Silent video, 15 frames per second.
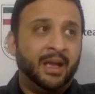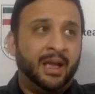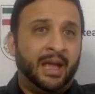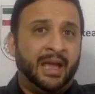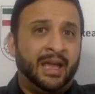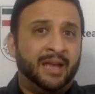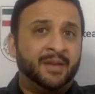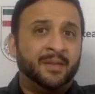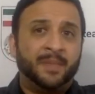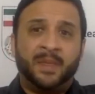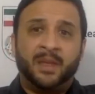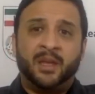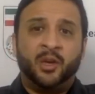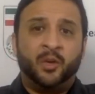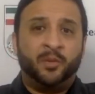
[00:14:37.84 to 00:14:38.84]
And,
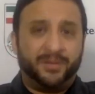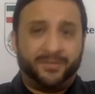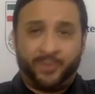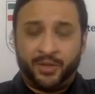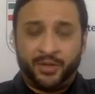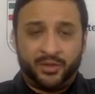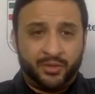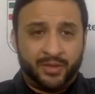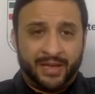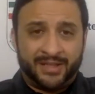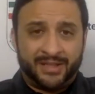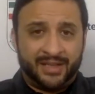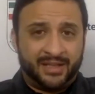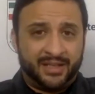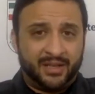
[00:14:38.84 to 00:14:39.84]
before the
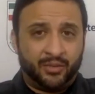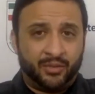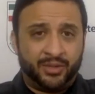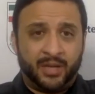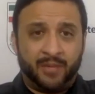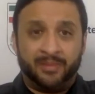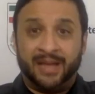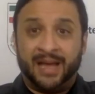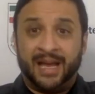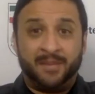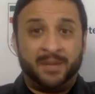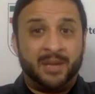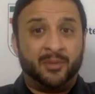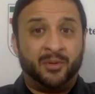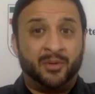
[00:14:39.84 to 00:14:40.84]
2018 World Cup, a lot of
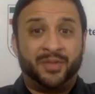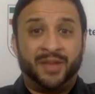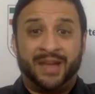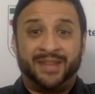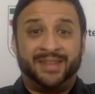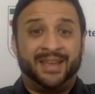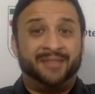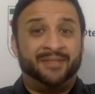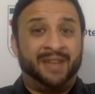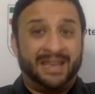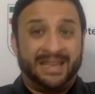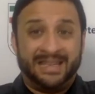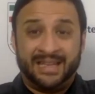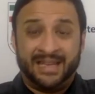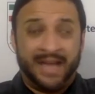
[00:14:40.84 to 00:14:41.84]
people thought that
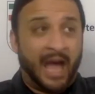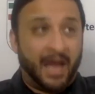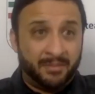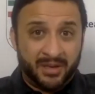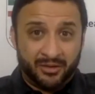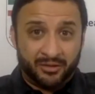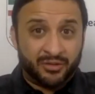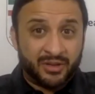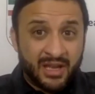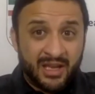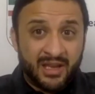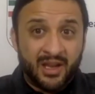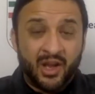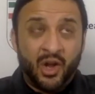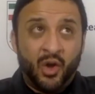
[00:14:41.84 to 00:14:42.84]
Vahida
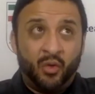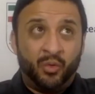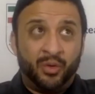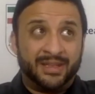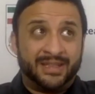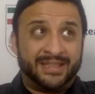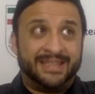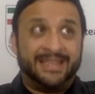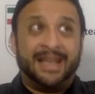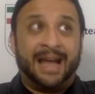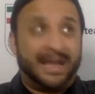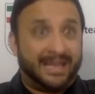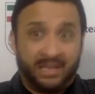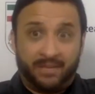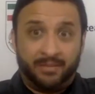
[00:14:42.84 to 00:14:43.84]
Amiri was
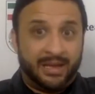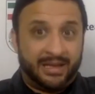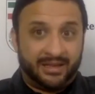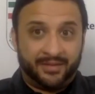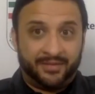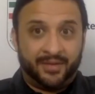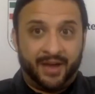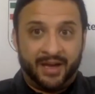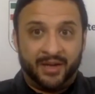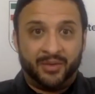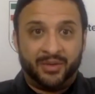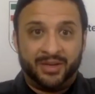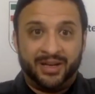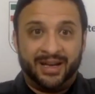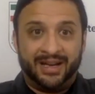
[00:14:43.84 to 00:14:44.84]
not going to make the final
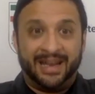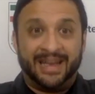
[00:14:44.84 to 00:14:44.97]
cut.